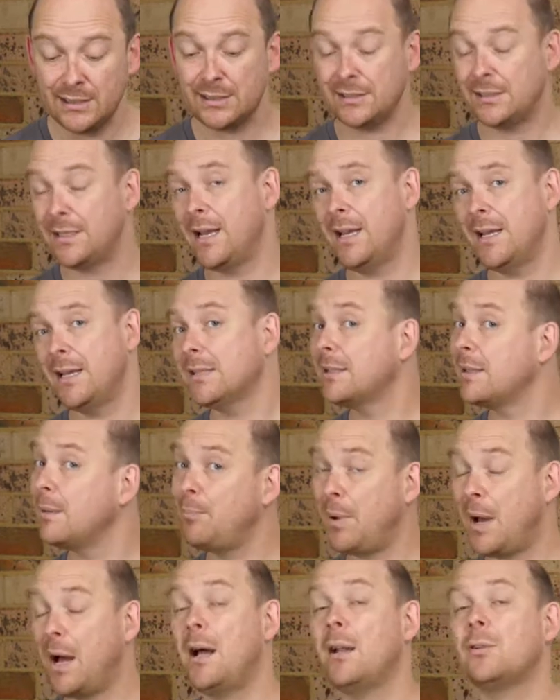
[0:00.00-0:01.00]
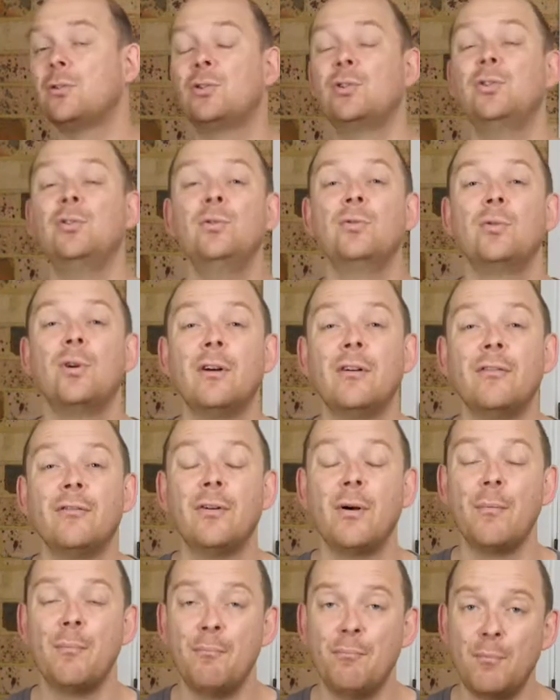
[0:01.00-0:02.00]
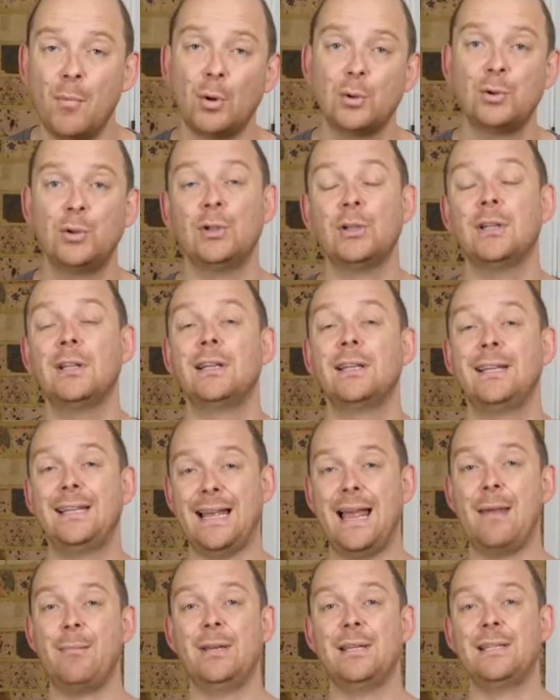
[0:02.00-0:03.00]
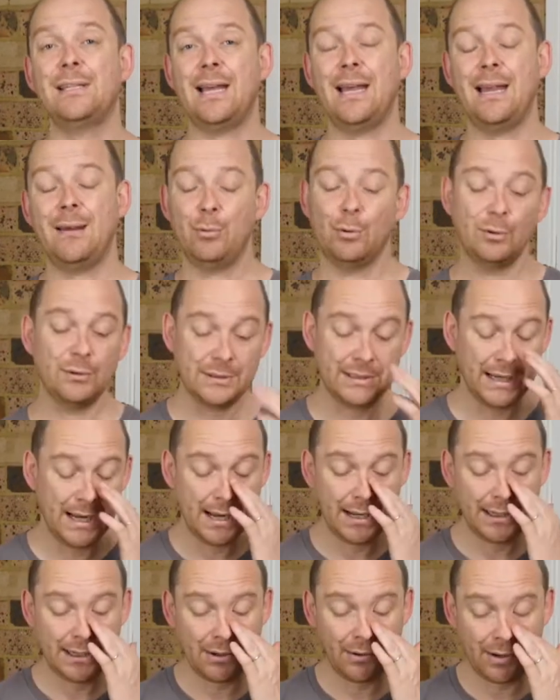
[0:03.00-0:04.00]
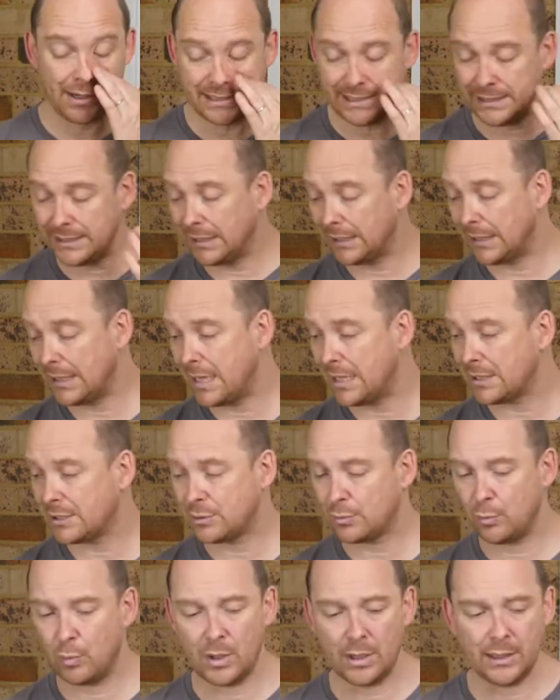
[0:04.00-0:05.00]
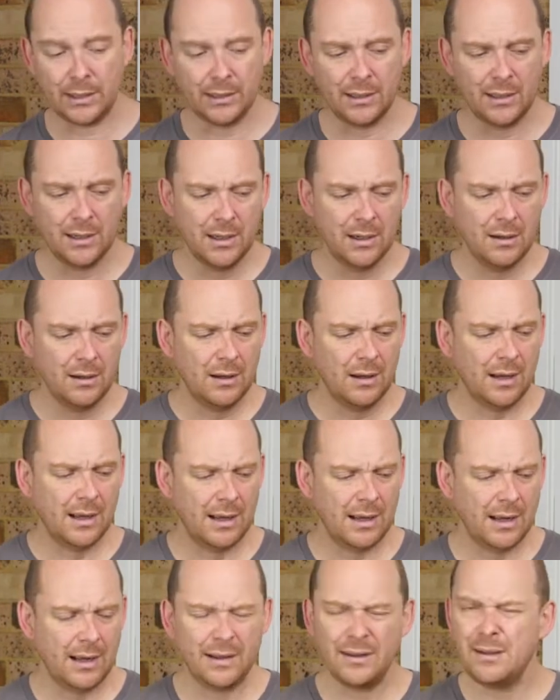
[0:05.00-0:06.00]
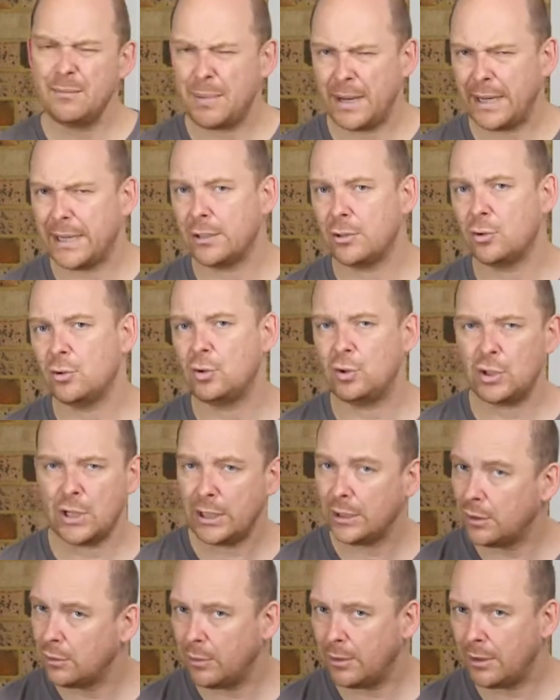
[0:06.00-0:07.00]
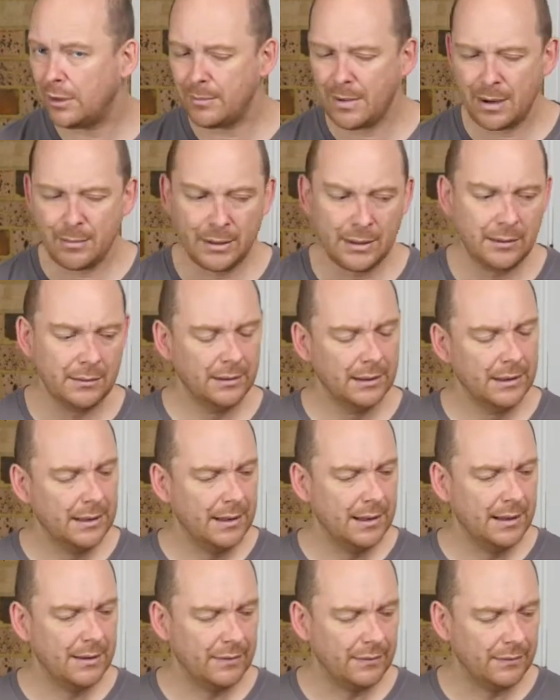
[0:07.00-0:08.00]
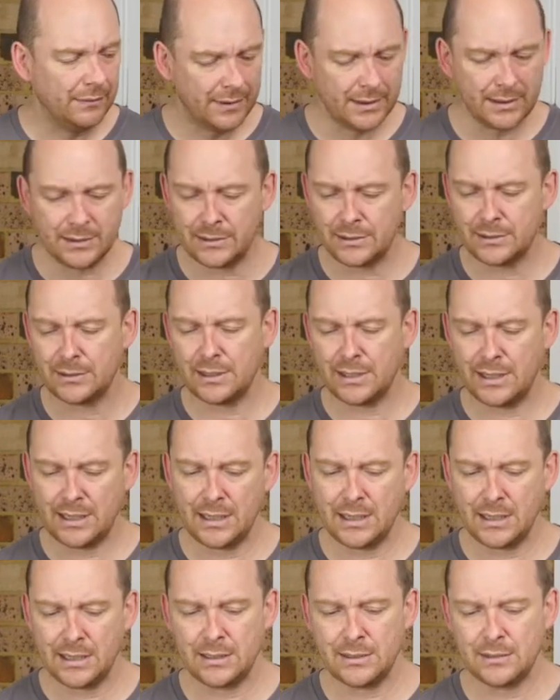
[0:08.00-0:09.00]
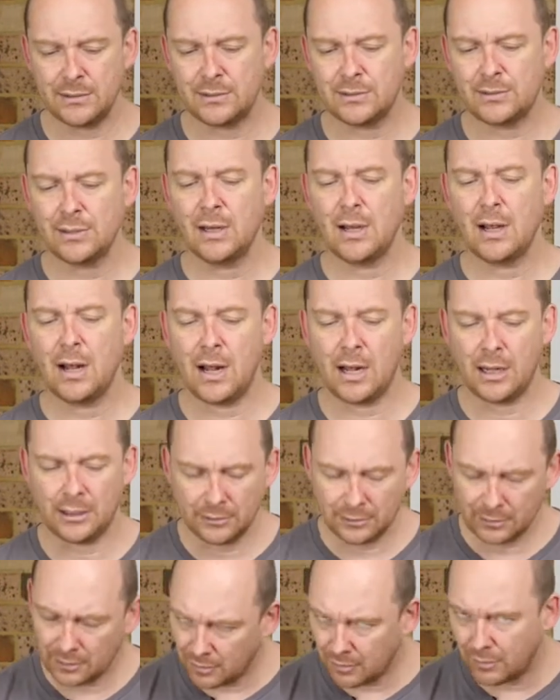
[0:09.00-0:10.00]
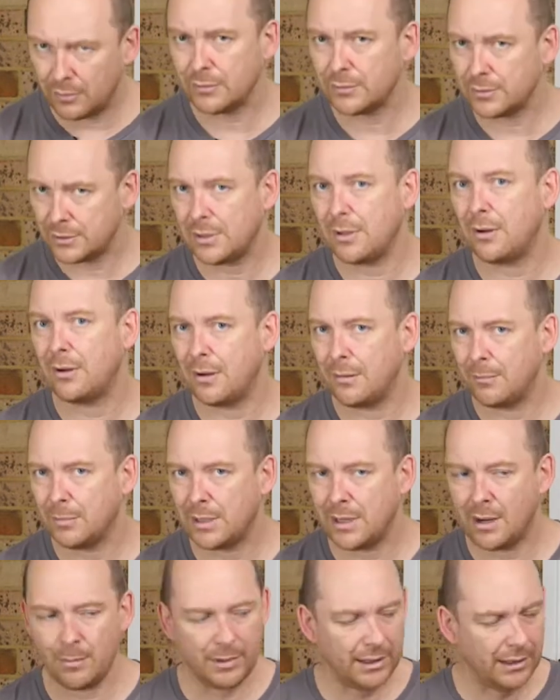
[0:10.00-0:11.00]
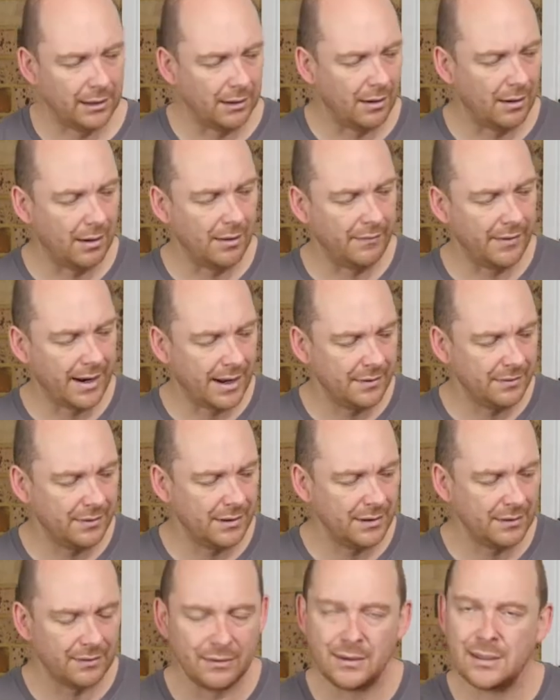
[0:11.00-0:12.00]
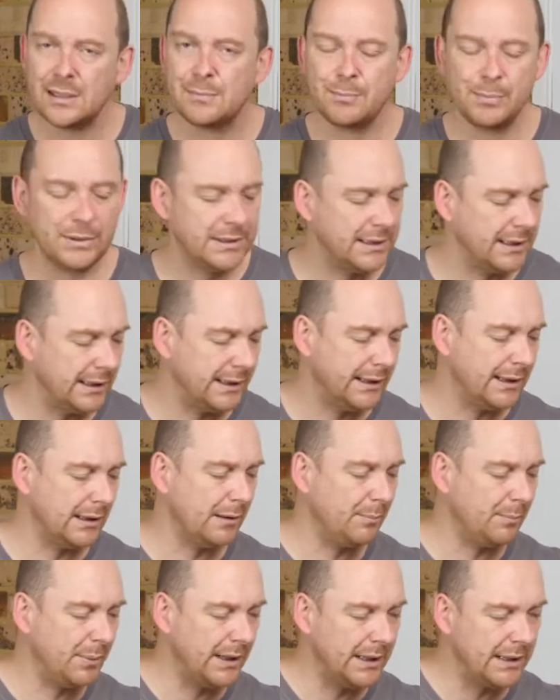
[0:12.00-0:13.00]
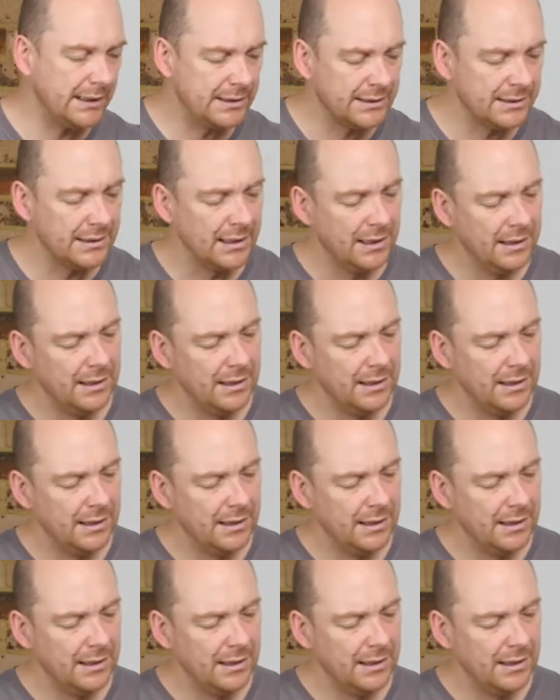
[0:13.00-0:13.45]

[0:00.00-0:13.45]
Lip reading: Today is the part 2 of modular gaming tables. Now I did the last one, I think back in January maybe. This is a long time coming. I've had this particular piece